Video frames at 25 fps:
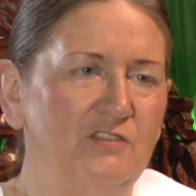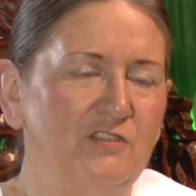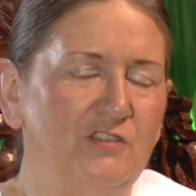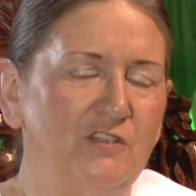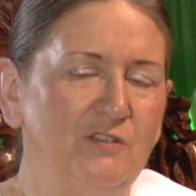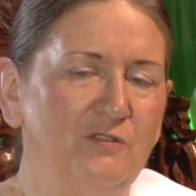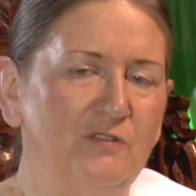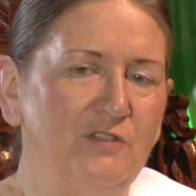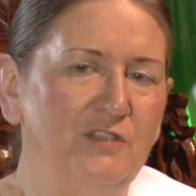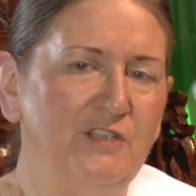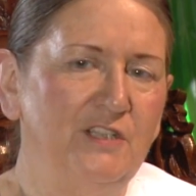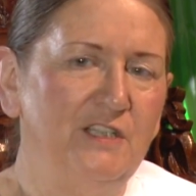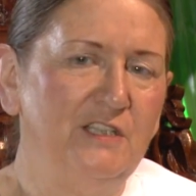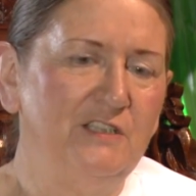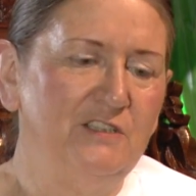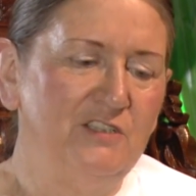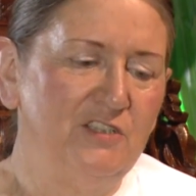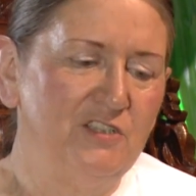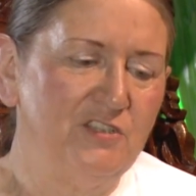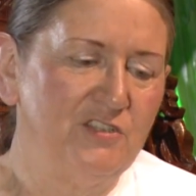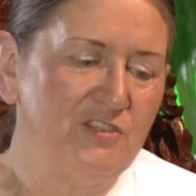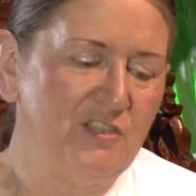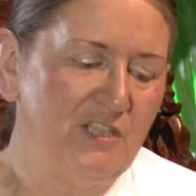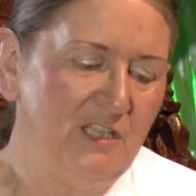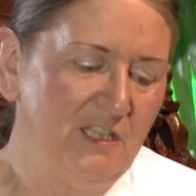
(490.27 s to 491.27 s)
So
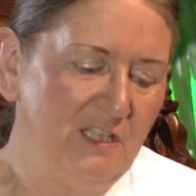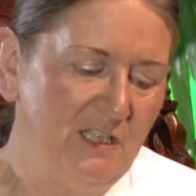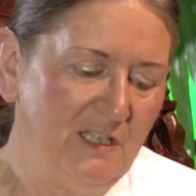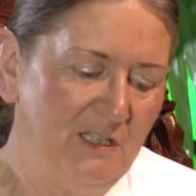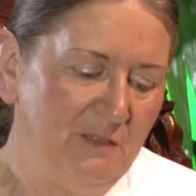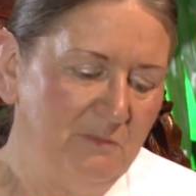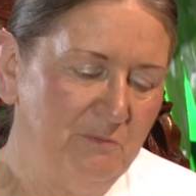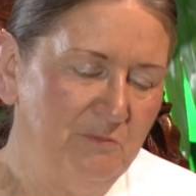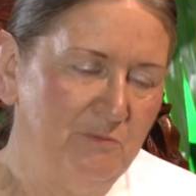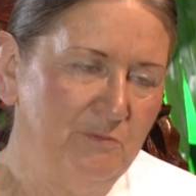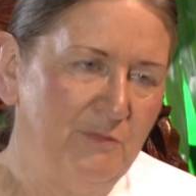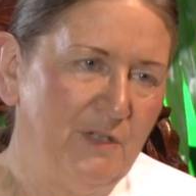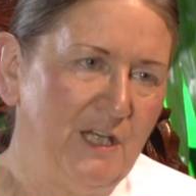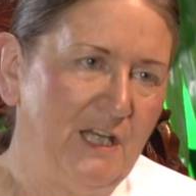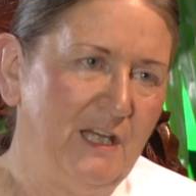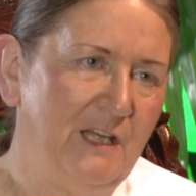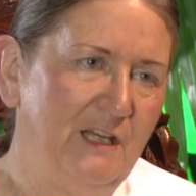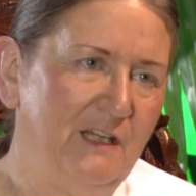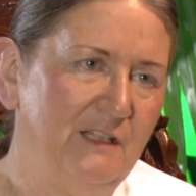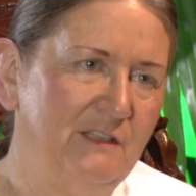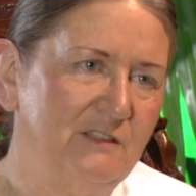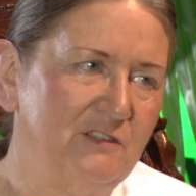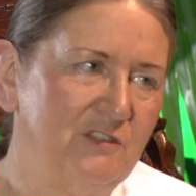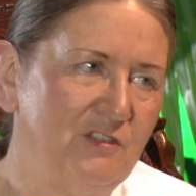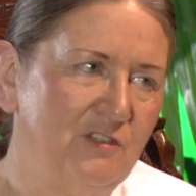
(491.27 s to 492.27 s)
just the
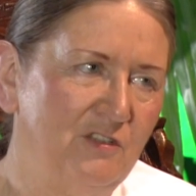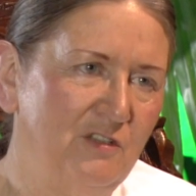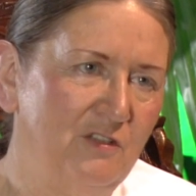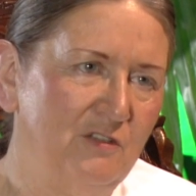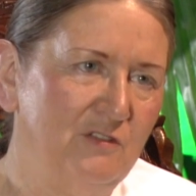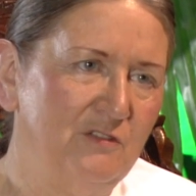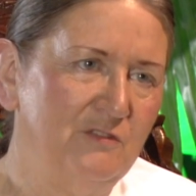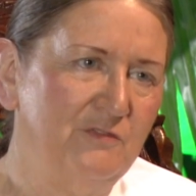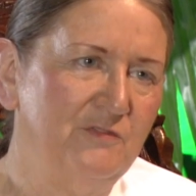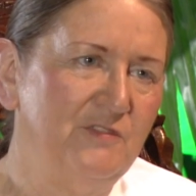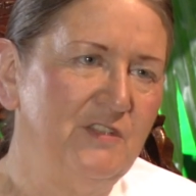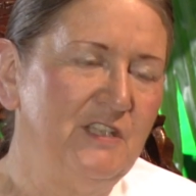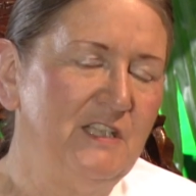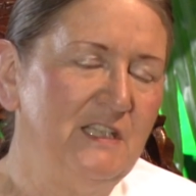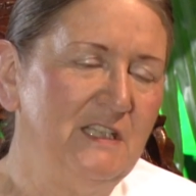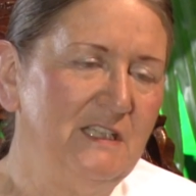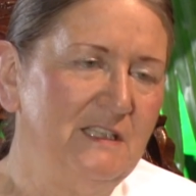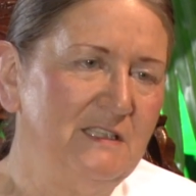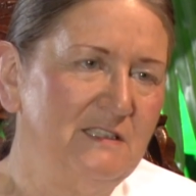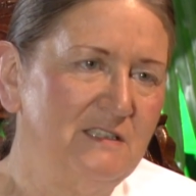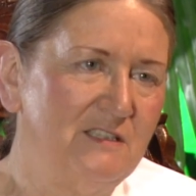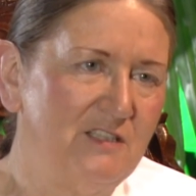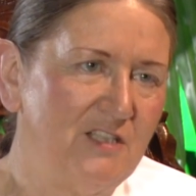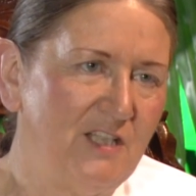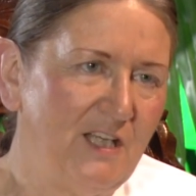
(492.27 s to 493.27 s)
impact of the
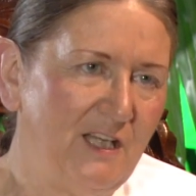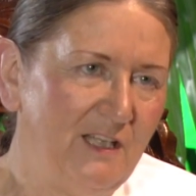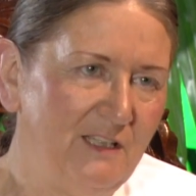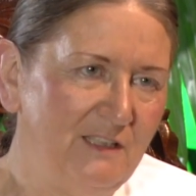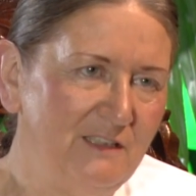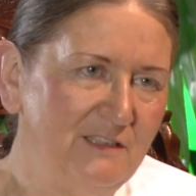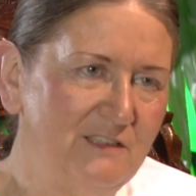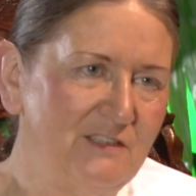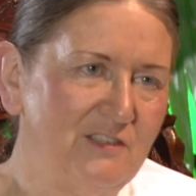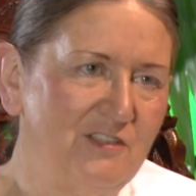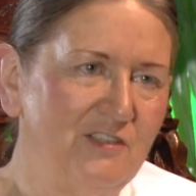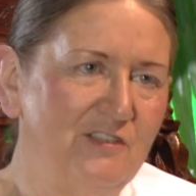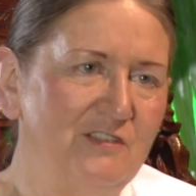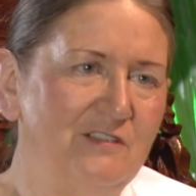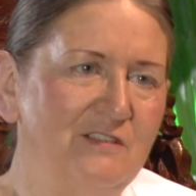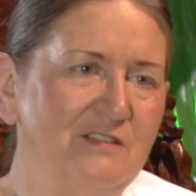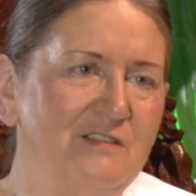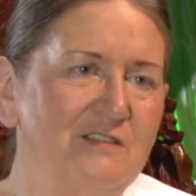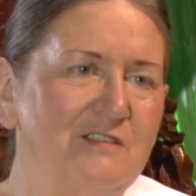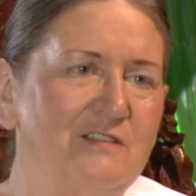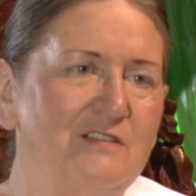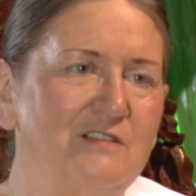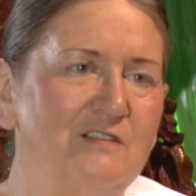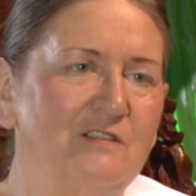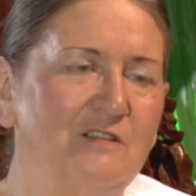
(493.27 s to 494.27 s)

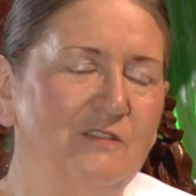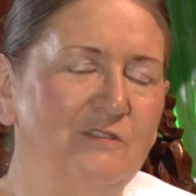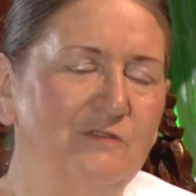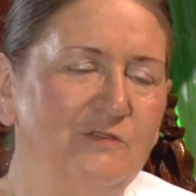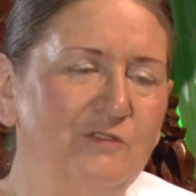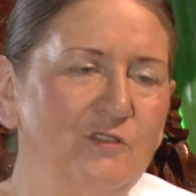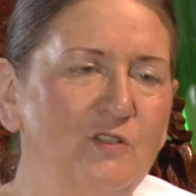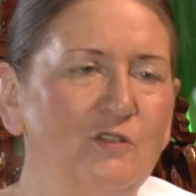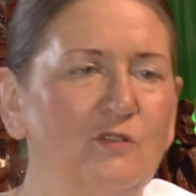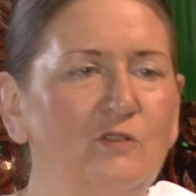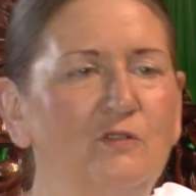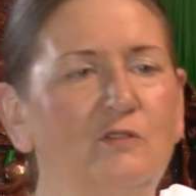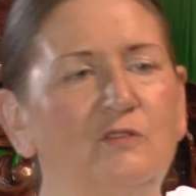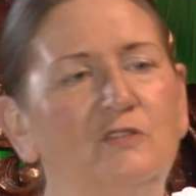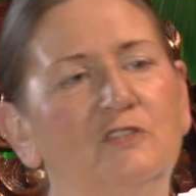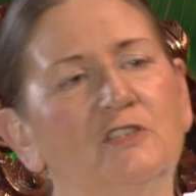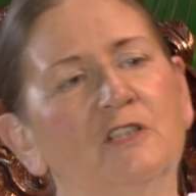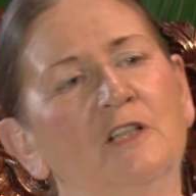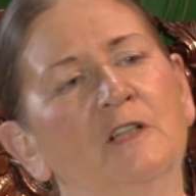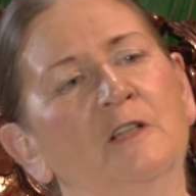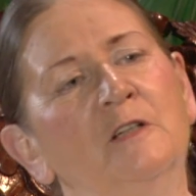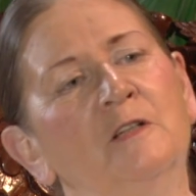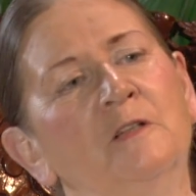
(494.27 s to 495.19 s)
intelligence of God